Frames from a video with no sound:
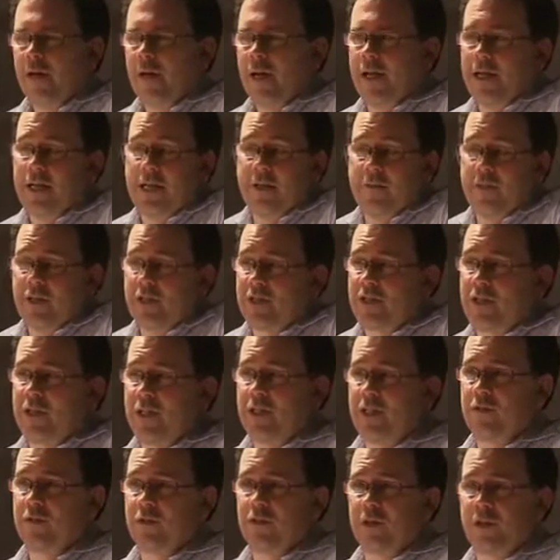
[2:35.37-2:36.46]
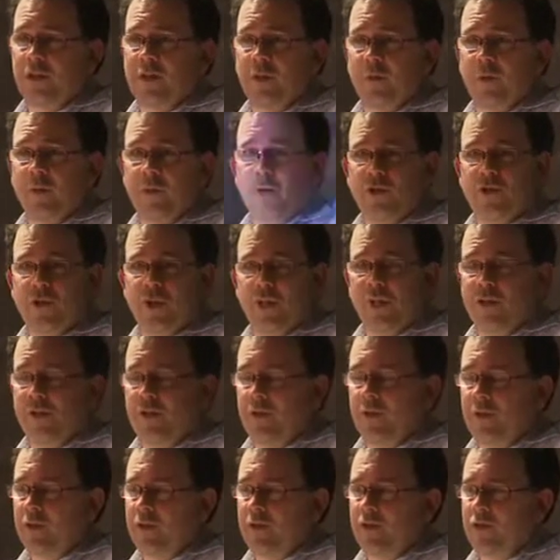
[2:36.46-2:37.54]
any of the cities really that we were trying to do
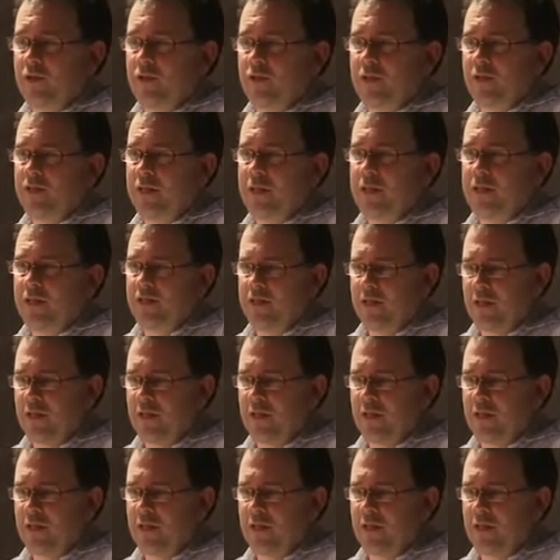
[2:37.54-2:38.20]
with digital cities.